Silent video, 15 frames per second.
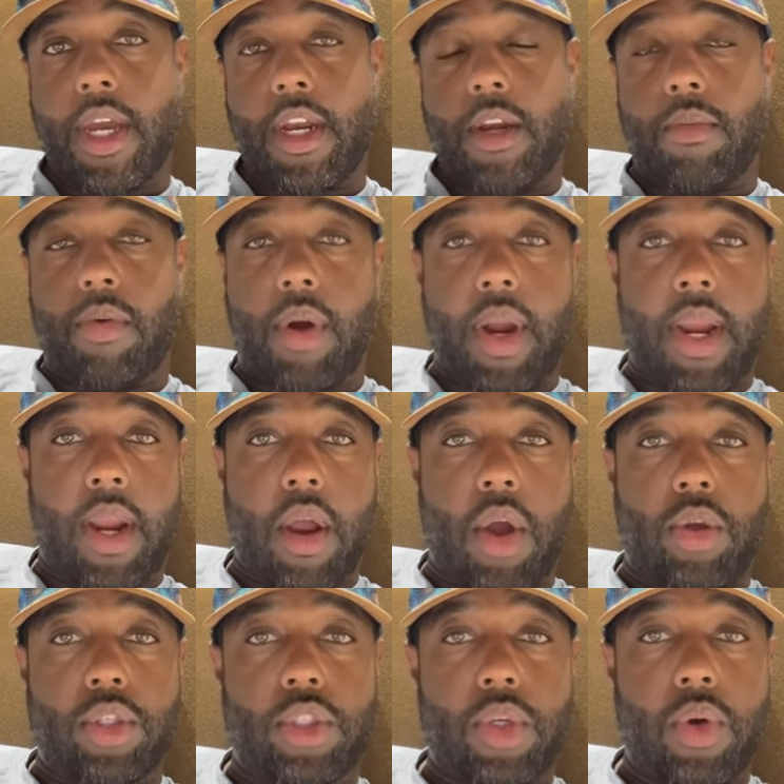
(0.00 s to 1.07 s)
The brain
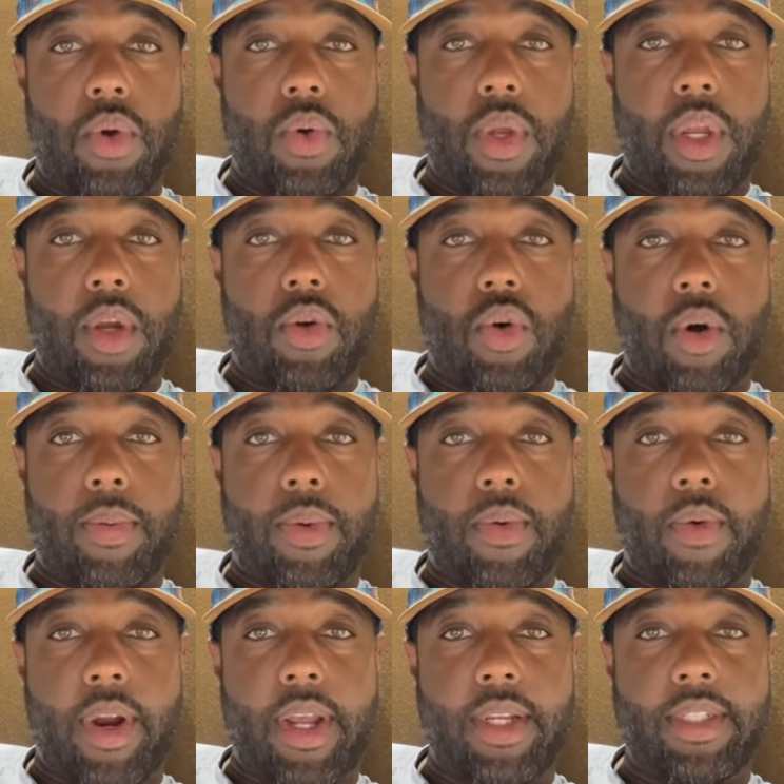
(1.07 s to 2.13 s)
also
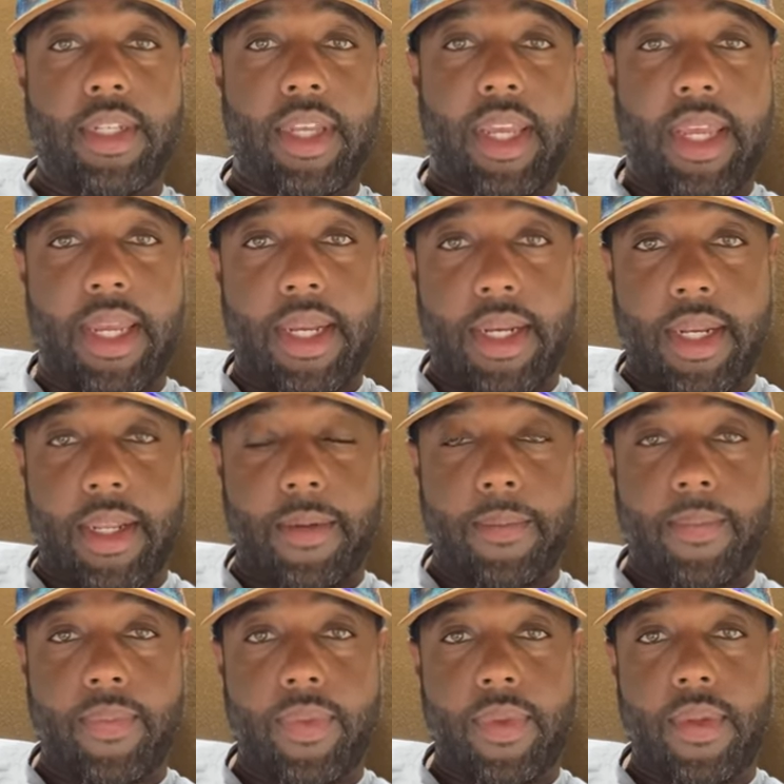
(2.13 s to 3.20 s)
incorporates healing,
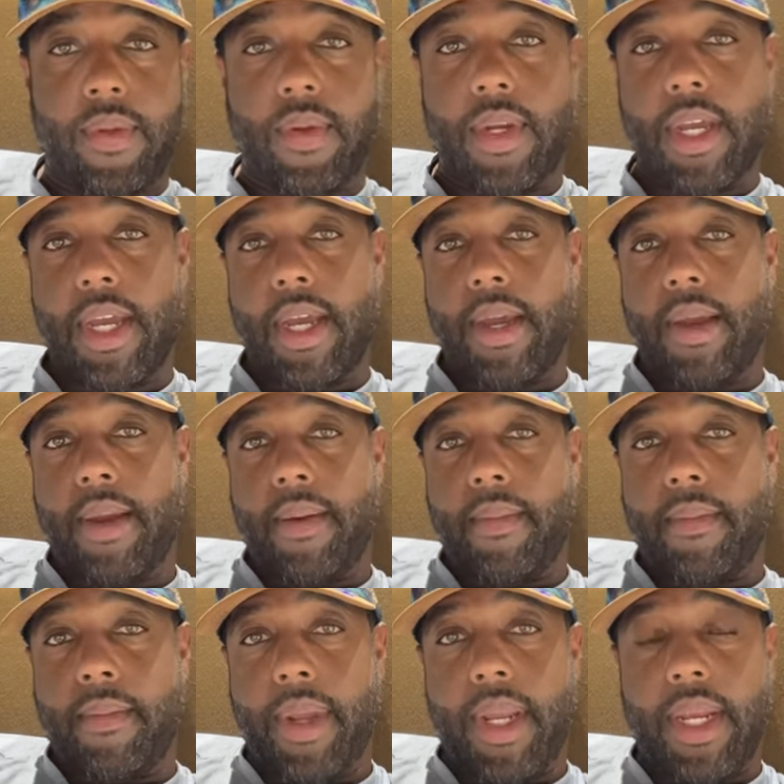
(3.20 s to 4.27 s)

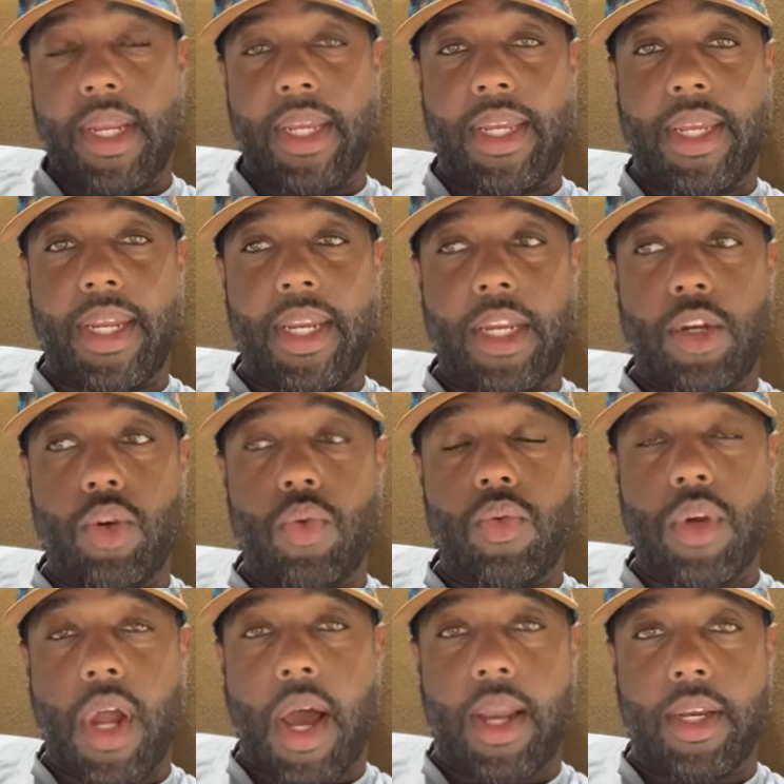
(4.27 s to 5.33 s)
meaning getting new
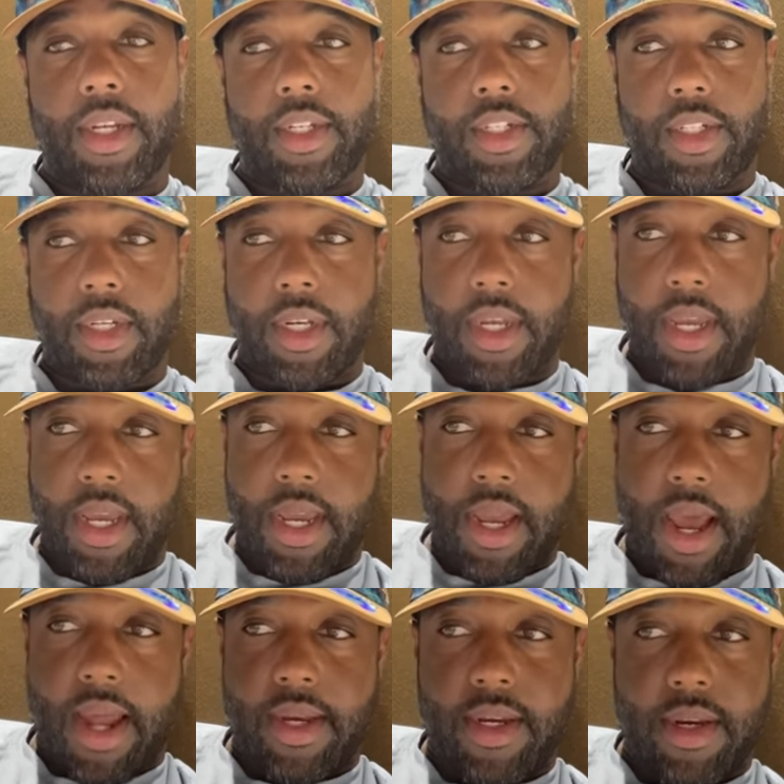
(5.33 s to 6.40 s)
knowledge.
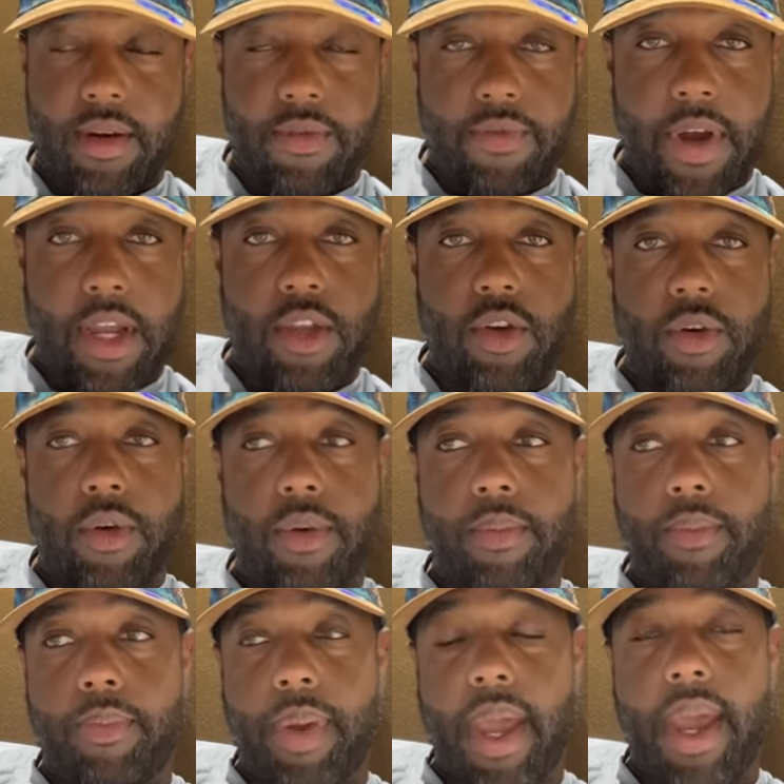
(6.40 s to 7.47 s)
Identify your
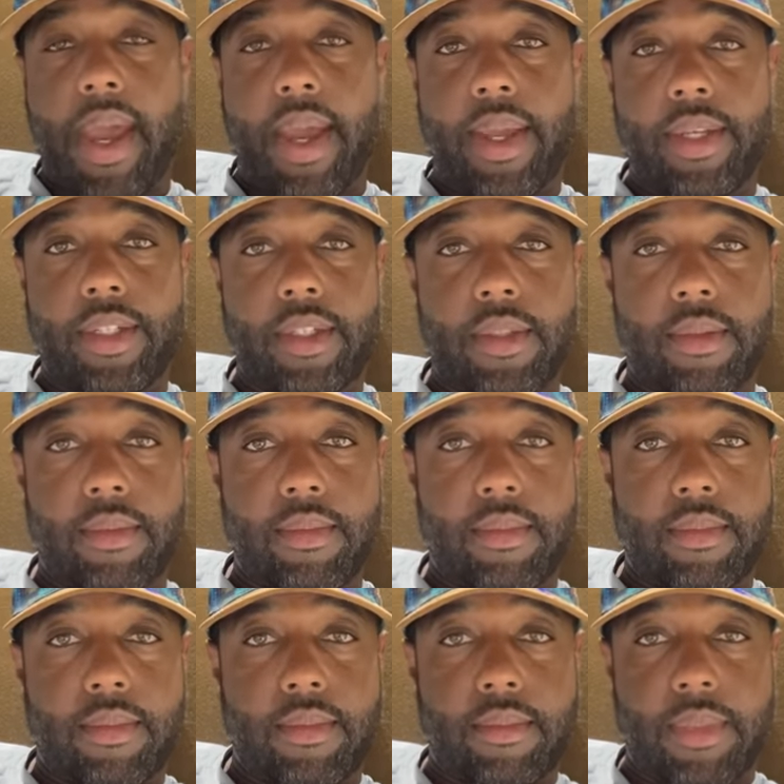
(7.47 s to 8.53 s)
past
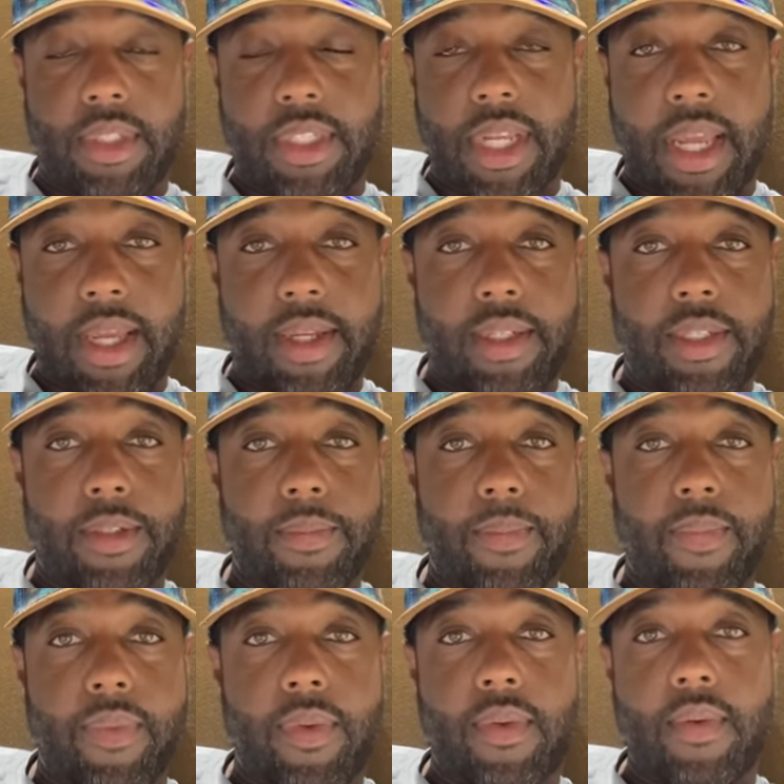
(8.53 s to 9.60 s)
mistakes,
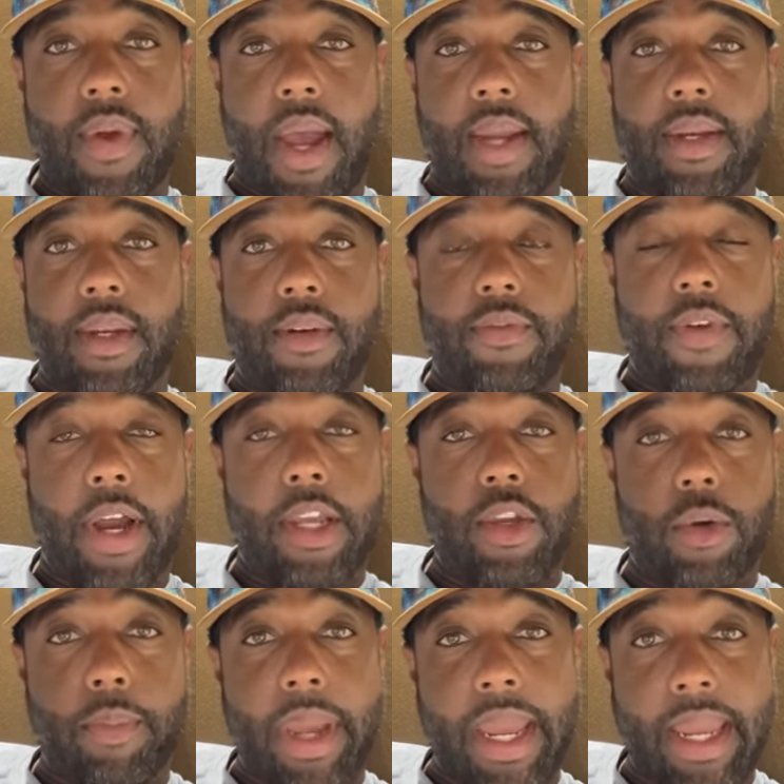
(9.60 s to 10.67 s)
identify
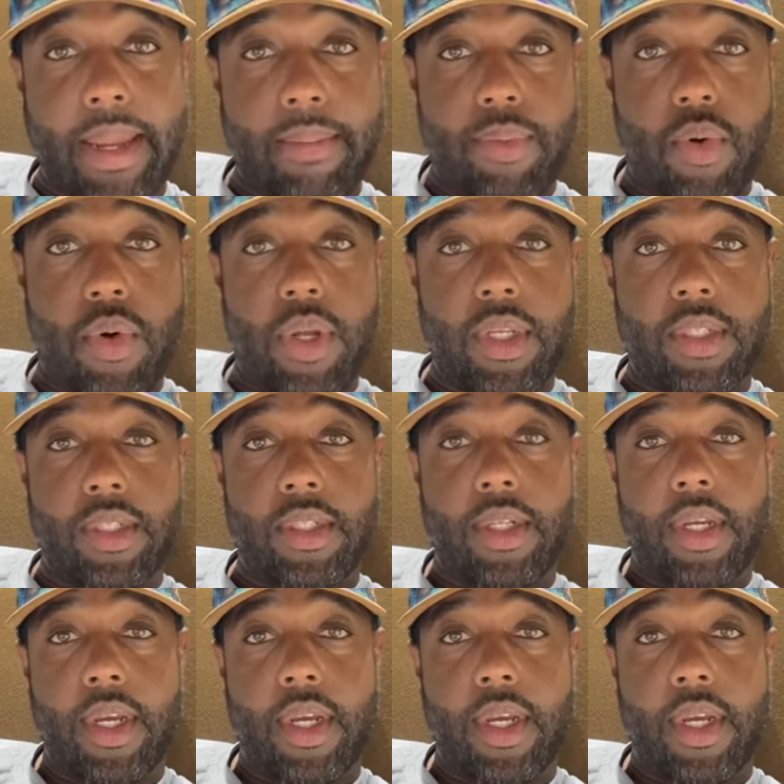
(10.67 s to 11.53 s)
your pain points,